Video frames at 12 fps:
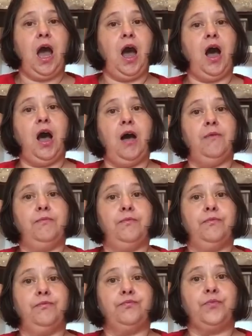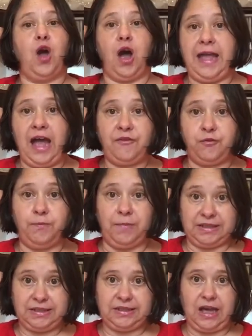I have one
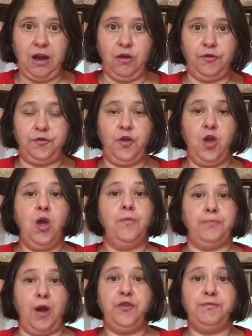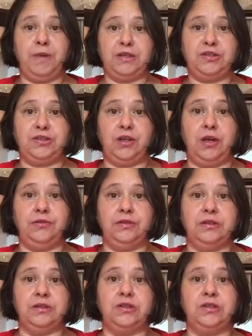myself, both my
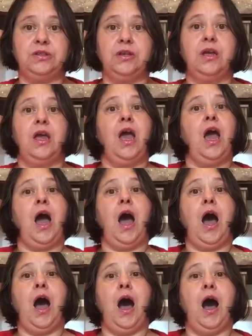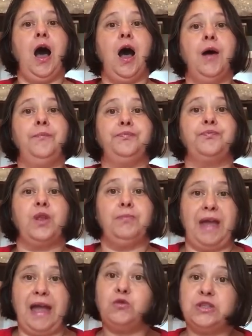sons, my
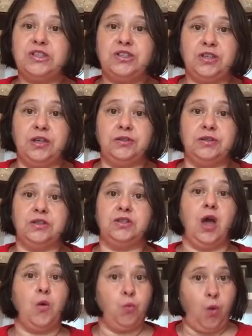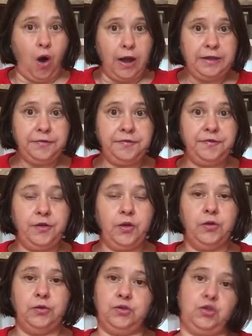eldest son's wife,
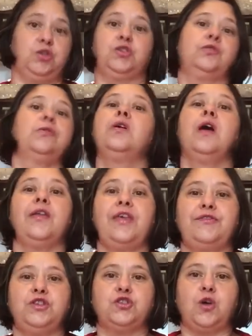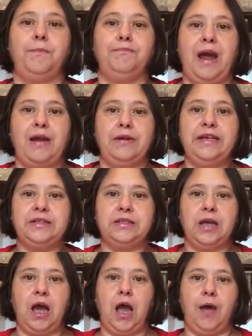they've just got married
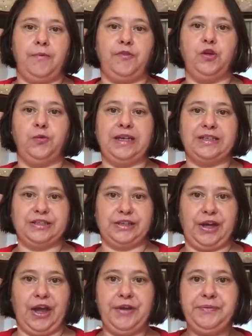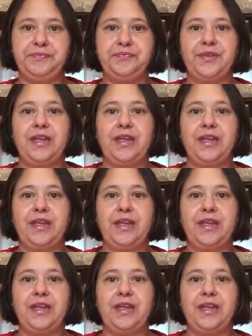a few weeks ago.